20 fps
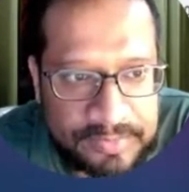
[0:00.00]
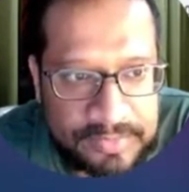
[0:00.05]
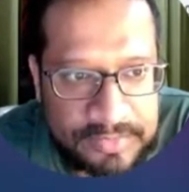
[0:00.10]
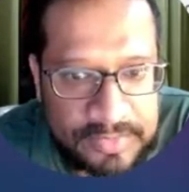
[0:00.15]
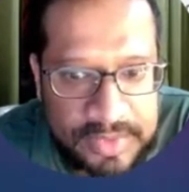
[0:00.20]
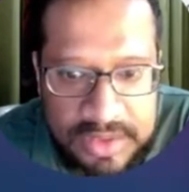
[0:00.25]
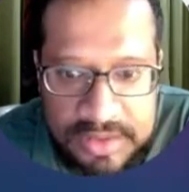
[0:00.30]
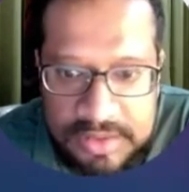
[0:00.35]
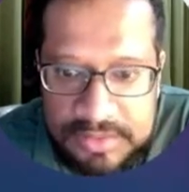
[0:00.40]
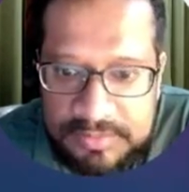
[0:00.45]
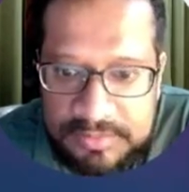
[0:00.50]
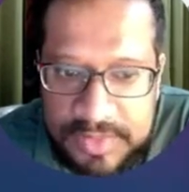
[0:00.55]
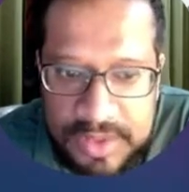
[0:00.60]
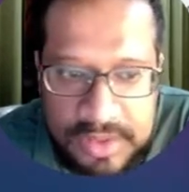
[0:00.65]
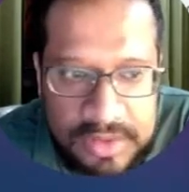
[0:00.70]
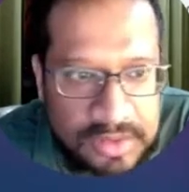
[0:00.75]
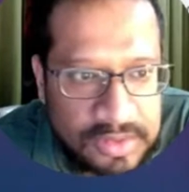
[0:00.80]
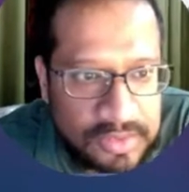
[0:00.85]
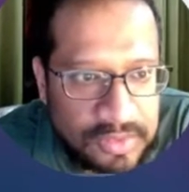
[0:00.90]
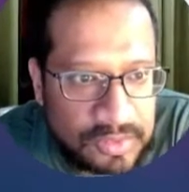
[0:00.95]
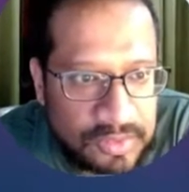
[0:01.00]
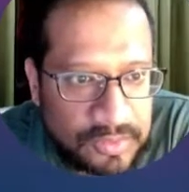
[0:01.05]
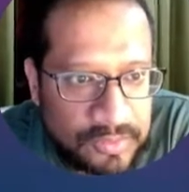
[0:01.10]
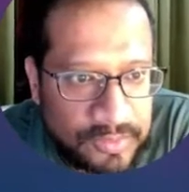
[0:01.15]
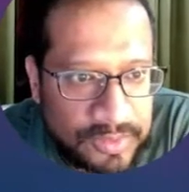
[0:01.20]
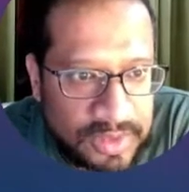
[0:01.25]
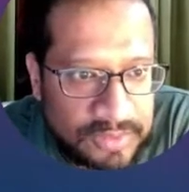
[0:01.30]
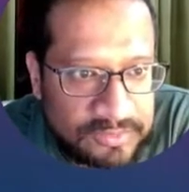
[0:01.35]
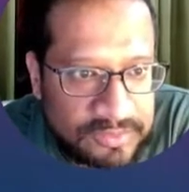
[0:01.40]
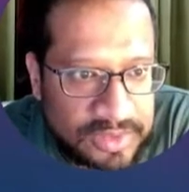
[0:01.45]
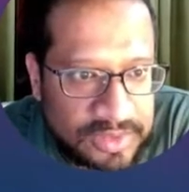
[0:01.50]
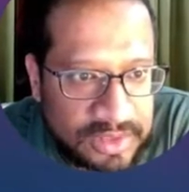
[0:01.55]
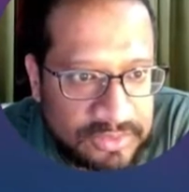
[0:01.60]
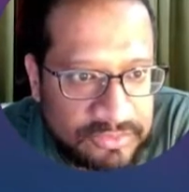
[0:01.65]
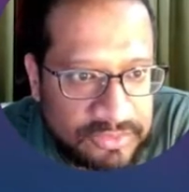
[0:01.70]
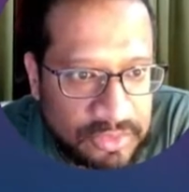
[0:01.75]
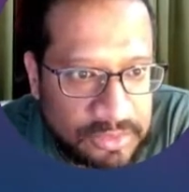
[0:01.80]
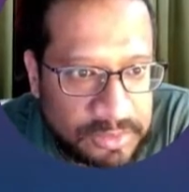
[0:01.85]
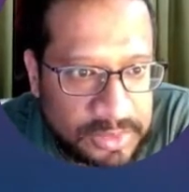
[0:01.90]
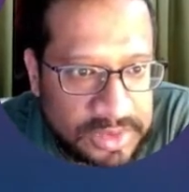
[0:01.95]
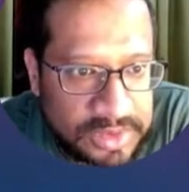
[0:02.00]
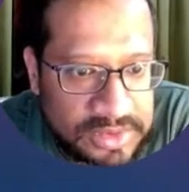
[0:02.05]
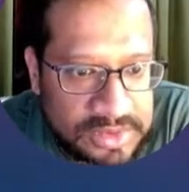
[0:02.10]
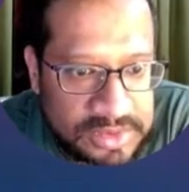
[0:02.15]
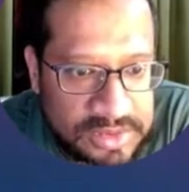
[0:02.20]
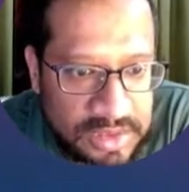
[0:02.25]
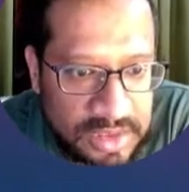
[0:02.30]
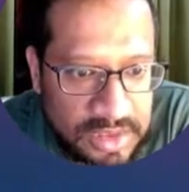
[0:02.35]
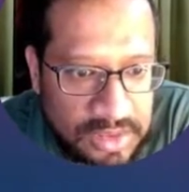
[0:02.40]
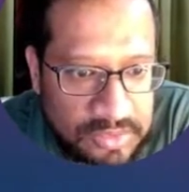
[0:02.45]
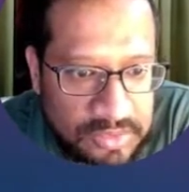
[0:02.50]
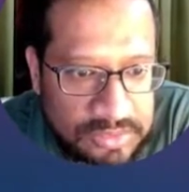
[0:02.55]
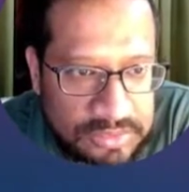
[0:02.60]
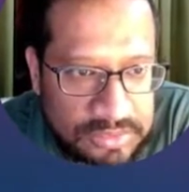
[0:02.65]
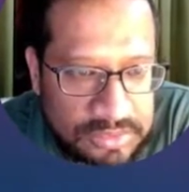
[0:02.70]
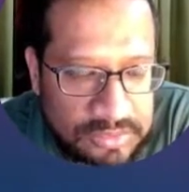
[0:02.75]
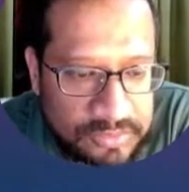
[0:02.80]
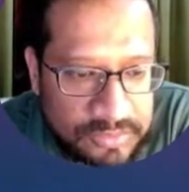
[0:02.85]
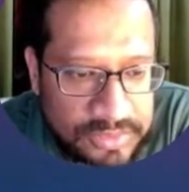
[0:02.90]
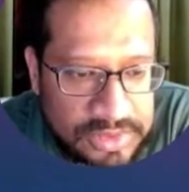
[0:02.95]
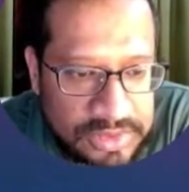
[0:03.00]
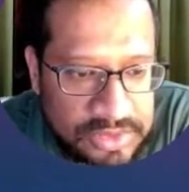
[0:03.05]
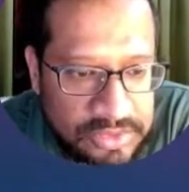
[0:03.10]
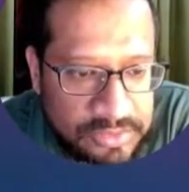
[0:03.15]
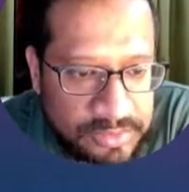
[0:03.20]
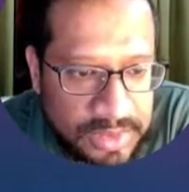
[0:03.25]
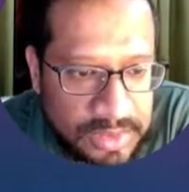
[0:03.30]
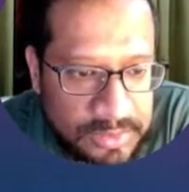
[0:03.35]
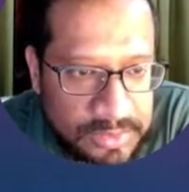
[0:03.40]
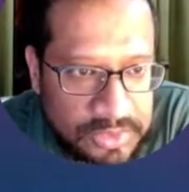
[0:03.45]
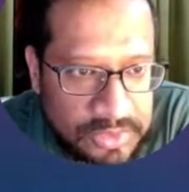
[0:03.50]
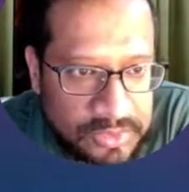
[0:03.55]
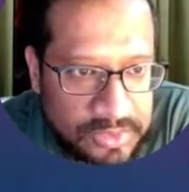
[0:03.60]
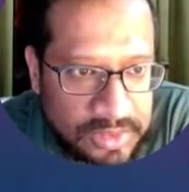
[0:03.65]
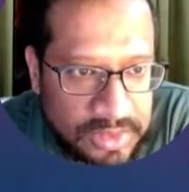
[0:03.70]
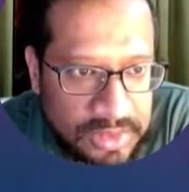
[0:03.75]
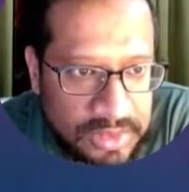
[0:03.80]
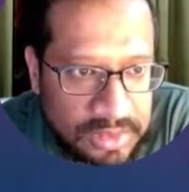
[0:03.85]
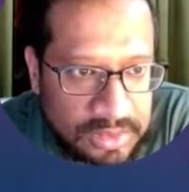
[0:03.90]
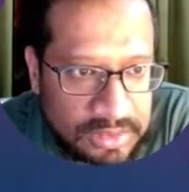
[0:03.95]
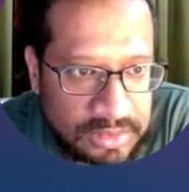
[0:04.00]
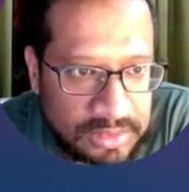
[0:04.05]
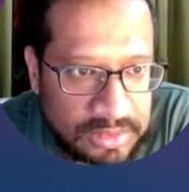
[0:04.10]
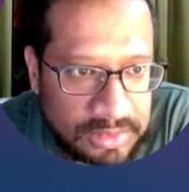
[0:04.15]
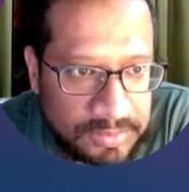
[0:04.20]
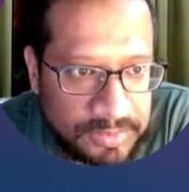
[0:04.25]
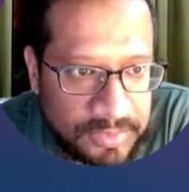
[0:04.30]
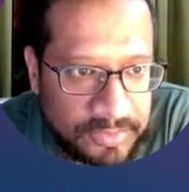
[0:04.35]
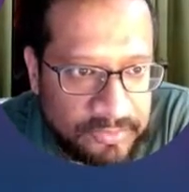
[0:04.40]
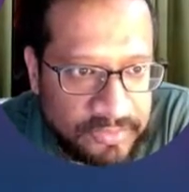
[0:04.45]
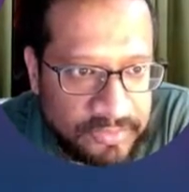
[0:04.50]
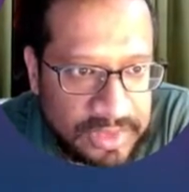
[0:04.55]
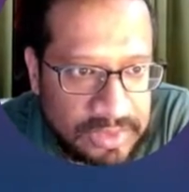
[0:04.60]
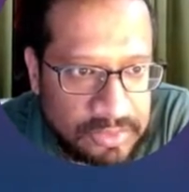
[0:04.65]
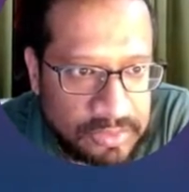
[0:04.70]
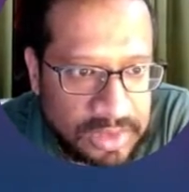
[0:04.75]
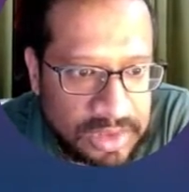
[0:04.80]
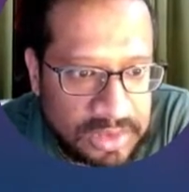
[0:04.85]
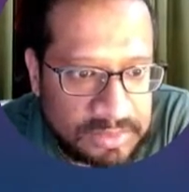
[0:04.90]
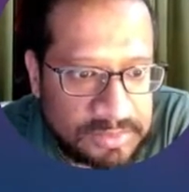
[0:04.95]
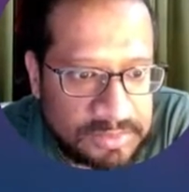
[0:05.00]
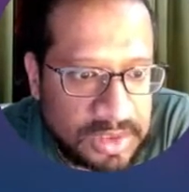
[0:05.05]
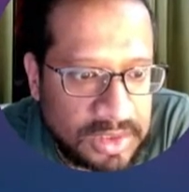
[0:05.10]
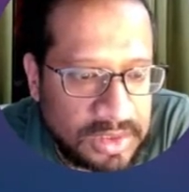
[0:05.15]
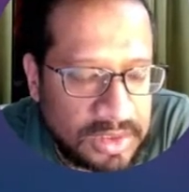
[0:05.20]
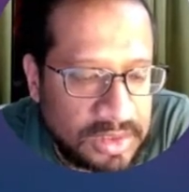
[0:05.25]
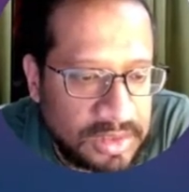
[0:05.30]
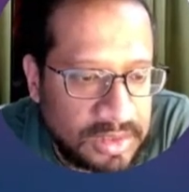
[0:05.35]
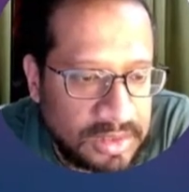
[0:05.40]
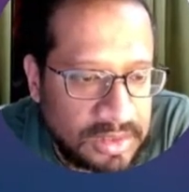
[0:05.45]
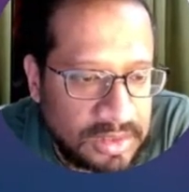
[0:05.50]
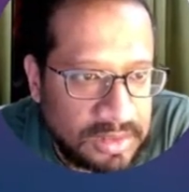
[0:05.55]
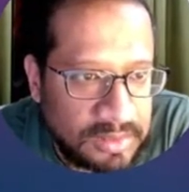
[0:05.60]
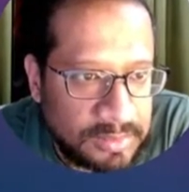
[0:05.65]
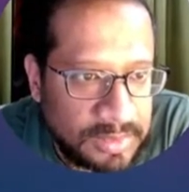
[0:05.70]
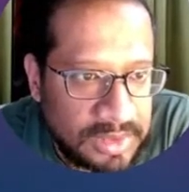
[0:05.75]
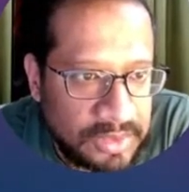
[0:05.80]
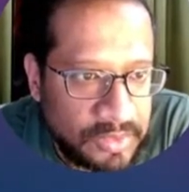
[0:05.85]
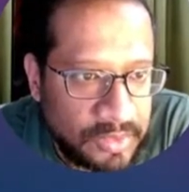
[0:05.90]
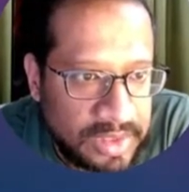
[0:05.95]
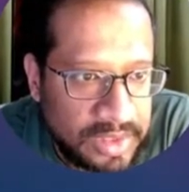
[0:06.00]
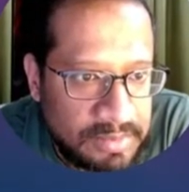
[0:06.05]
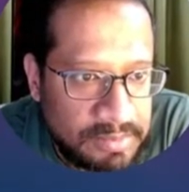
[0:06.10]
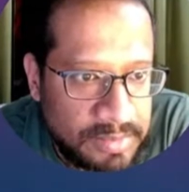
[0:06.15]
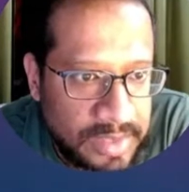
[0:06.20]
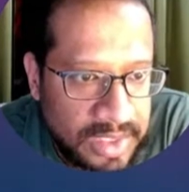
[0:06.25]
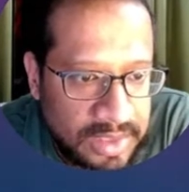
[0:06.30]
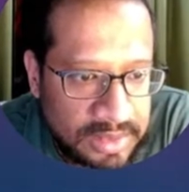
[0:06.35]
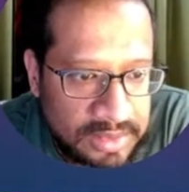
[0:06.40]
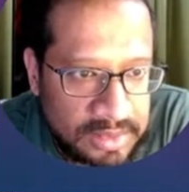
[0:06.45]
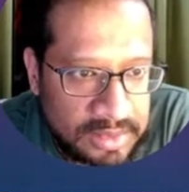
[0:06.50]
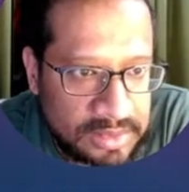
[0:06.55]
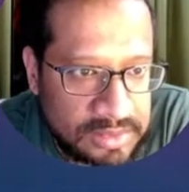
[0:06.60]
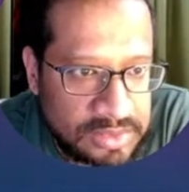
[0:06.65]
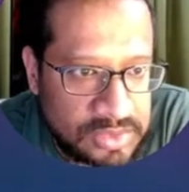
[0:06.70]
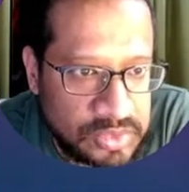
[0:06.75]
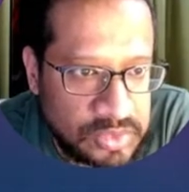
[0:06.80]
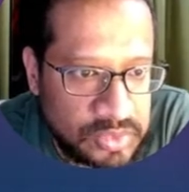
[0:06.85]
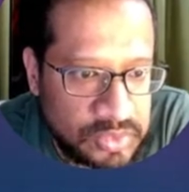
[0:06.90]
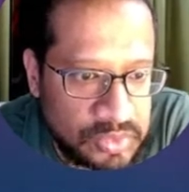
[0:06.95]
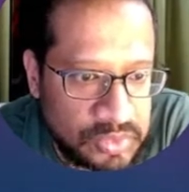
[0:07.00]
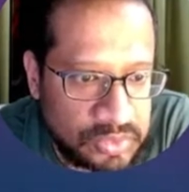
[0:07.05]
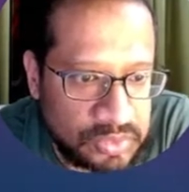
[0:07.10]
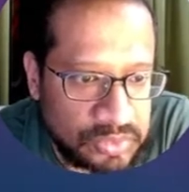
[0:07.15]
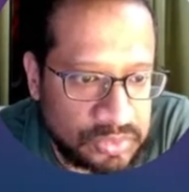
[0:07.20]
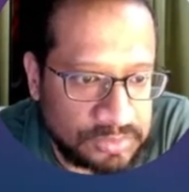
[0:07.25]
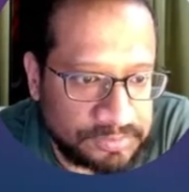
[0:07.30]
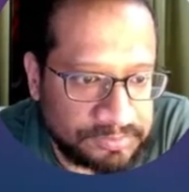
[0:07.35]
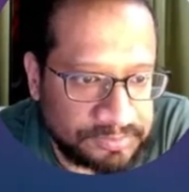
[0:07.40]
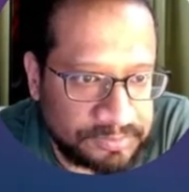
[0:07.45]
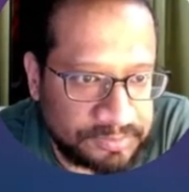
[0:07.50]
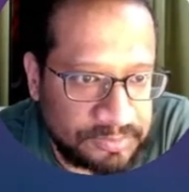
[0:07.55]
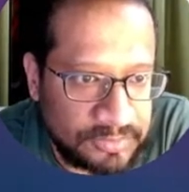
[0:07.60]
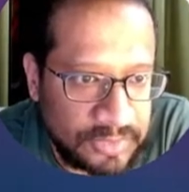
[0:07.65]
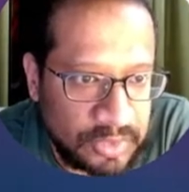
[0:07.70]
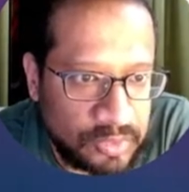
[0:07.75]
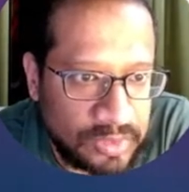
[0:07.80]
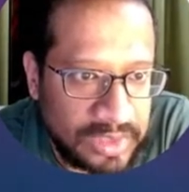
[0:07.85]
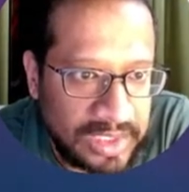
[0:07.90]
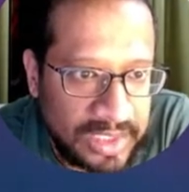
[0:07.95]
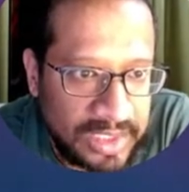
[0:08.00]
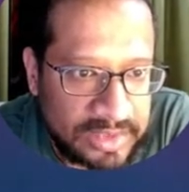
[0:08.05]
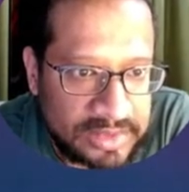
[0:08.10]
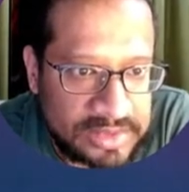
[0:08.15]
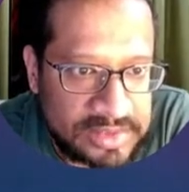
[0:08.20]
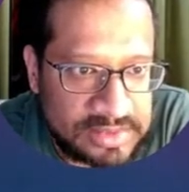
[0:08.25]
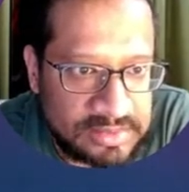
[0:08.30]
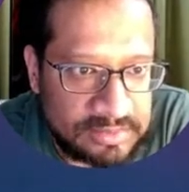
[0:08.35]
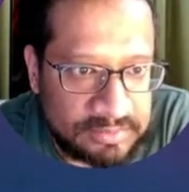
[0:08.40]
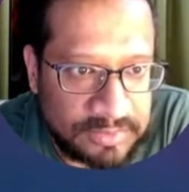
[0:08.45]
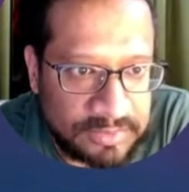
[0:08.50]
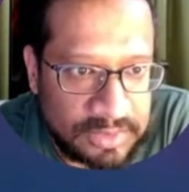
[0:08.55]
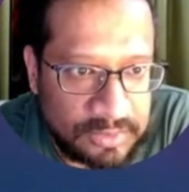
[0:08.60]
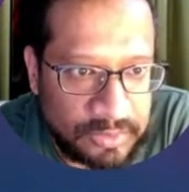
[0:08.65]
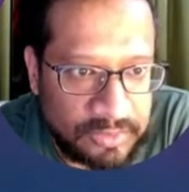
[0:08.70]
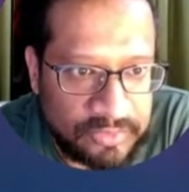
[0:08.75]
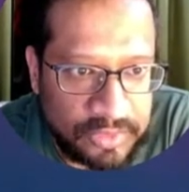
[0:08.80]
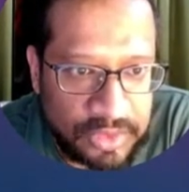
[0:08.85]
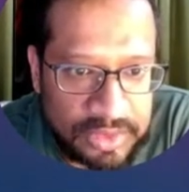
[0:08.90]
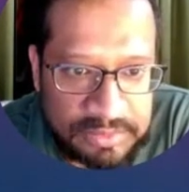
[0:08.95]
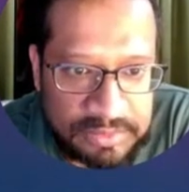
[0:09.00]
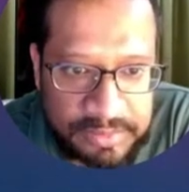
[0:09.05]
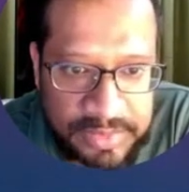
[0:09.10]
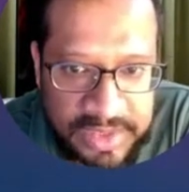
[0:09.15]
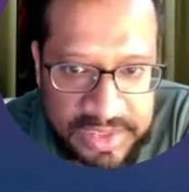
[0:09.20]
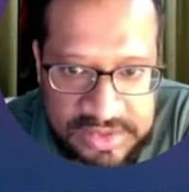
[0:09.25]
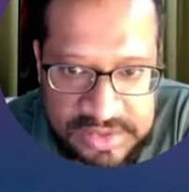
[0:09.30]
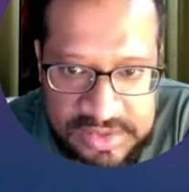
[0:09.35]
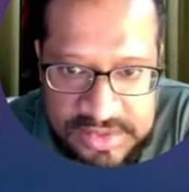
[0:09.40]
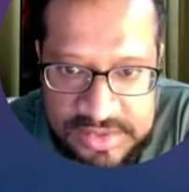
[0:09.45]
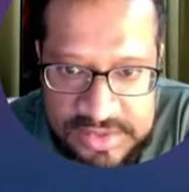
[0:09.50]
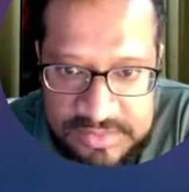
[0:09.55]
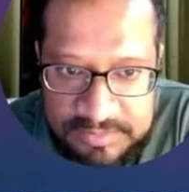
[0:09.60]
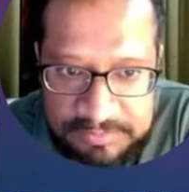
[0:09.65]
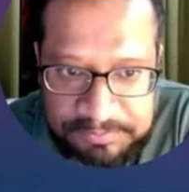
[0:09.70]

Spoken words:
There. We have the right format now. We should be able to run a VLOOKUP. But going back to Google Ads, we've got impressions.